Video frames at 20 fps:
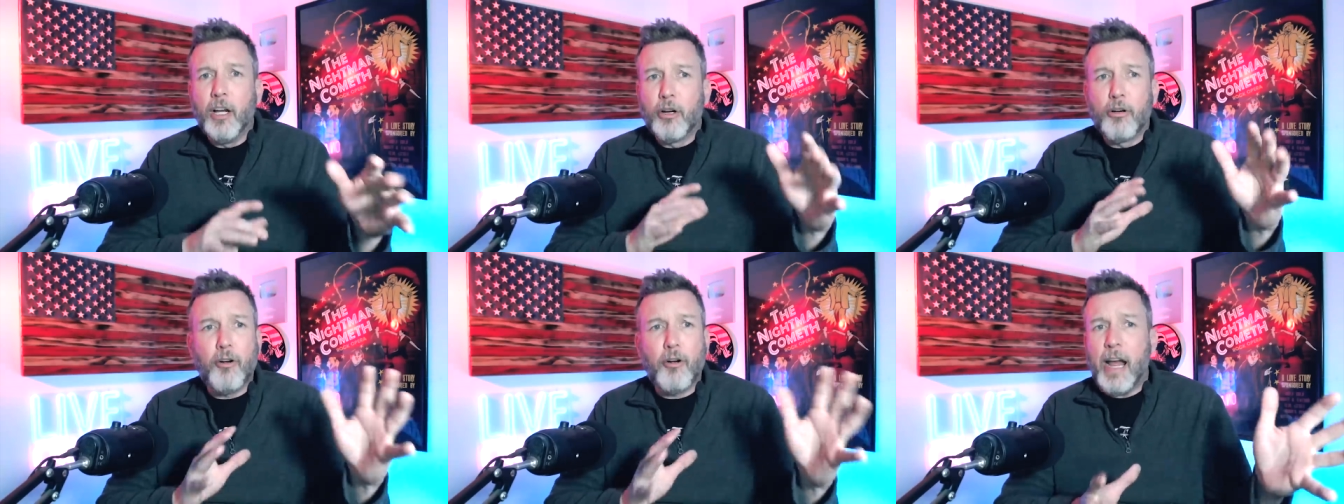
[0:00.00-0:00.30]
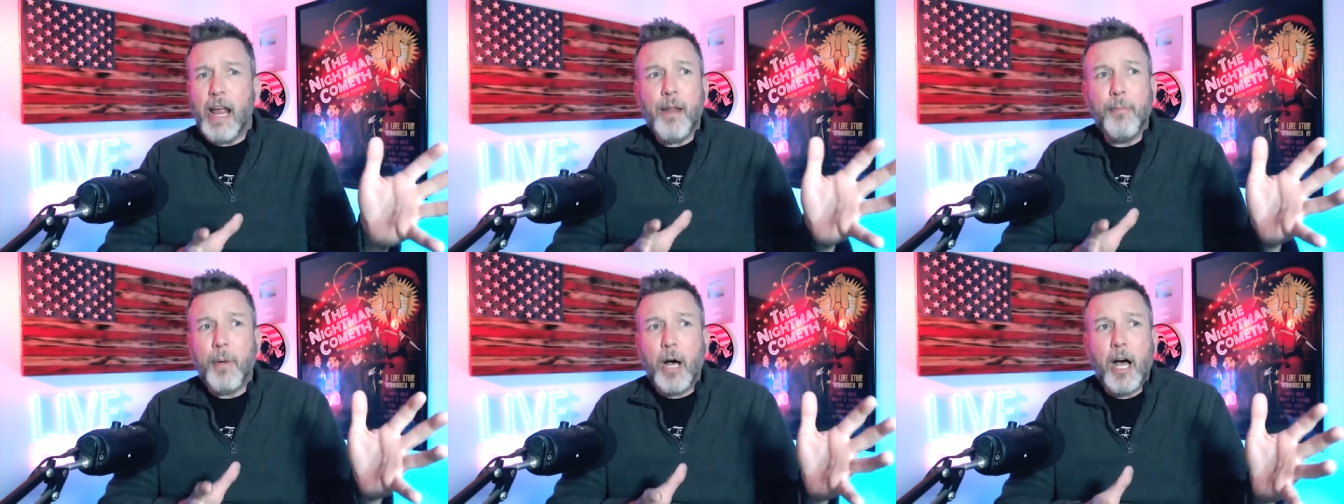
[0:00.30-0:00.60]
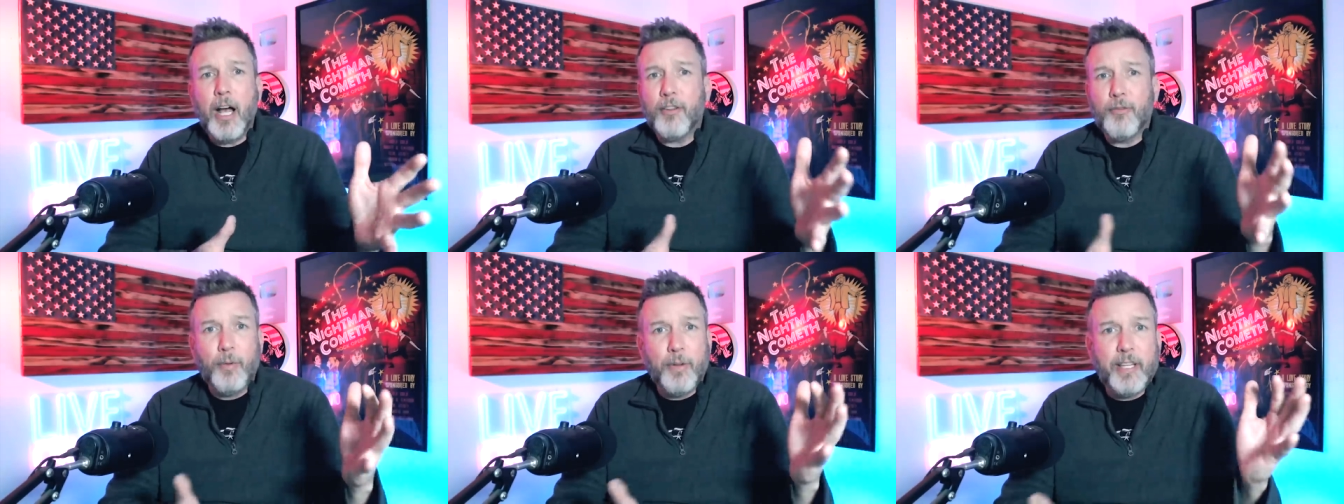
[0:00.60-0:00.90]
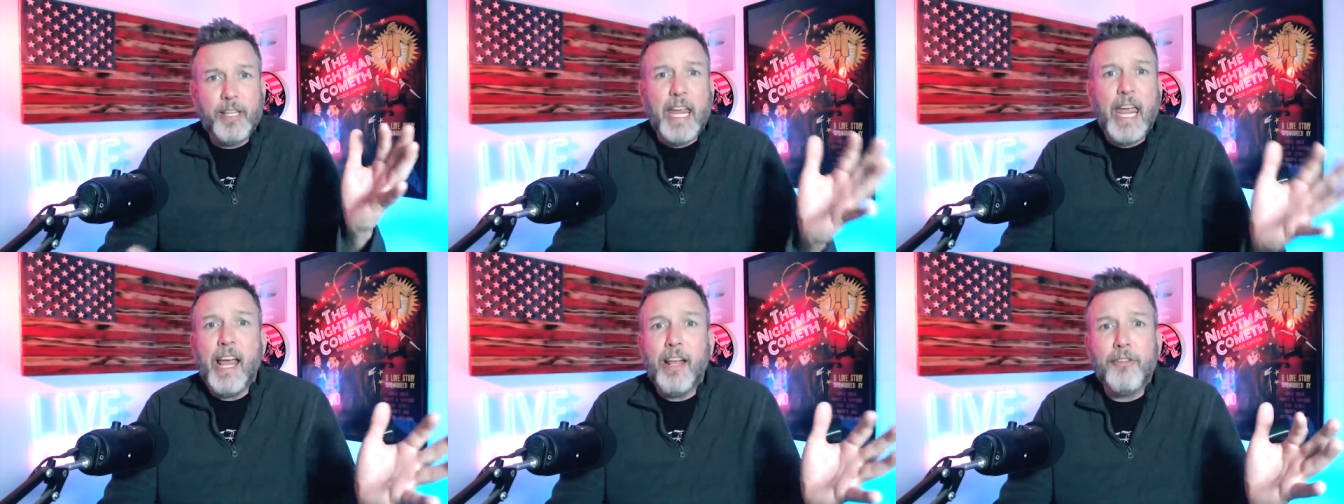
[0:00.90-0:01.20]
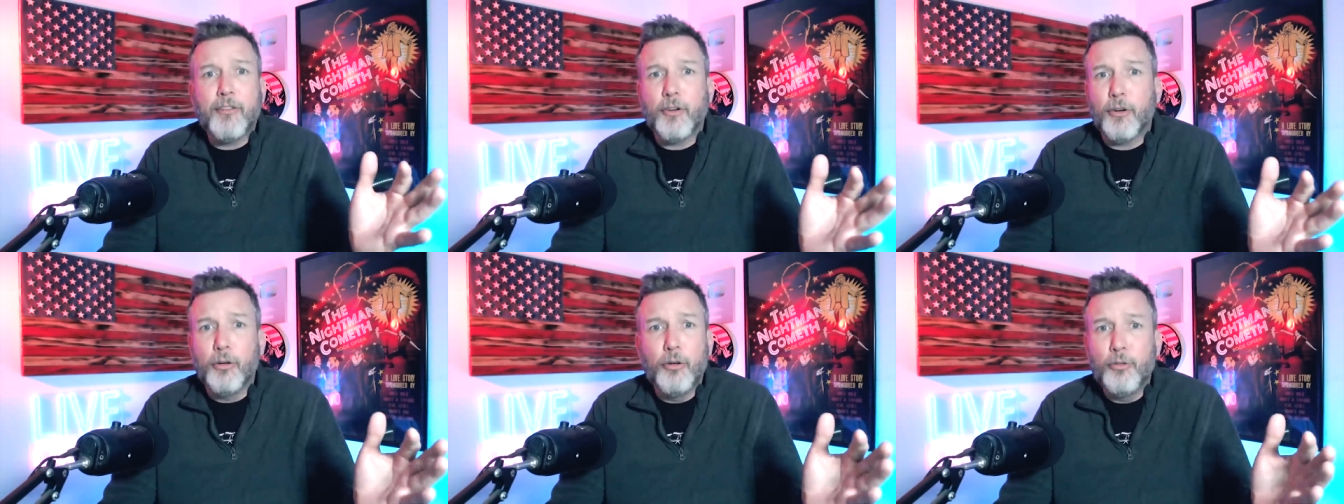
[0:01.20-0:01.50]
grandmas with
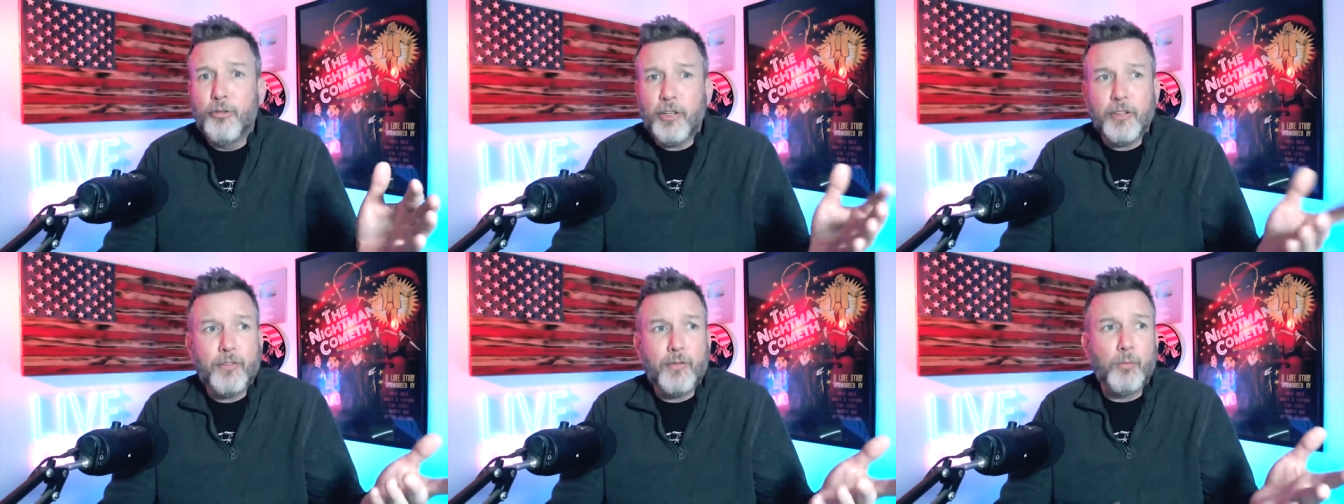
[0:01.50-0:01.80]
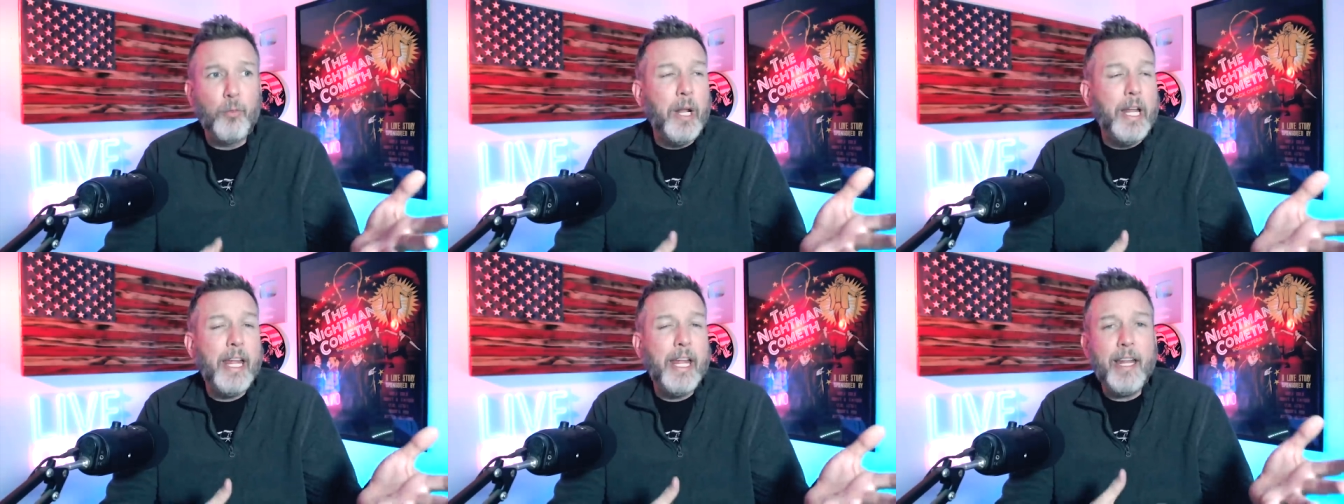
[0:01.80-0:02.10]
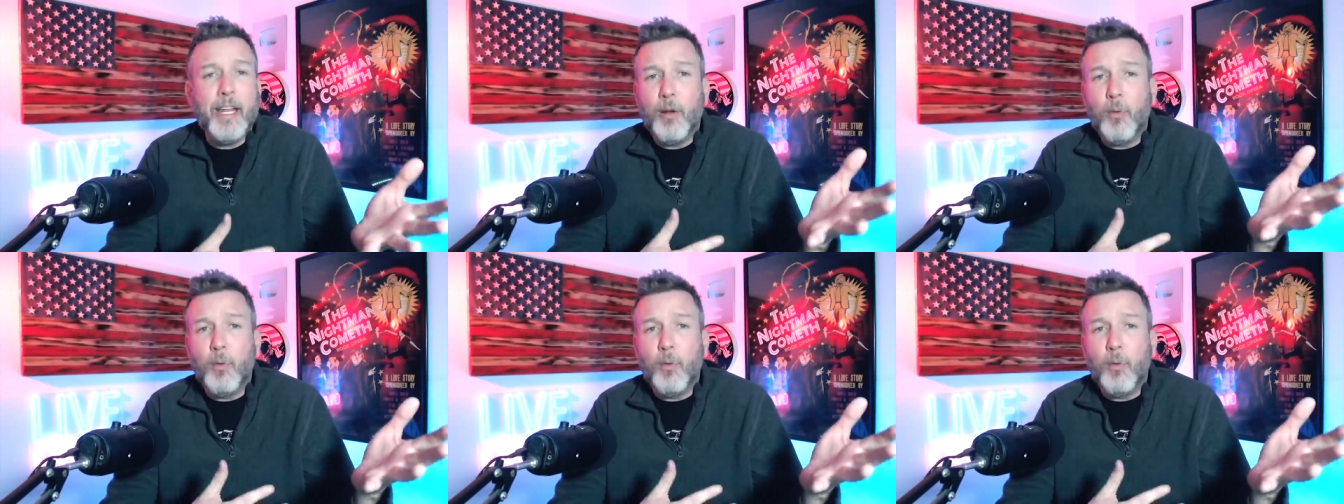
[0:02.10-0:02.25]
cancer who just went in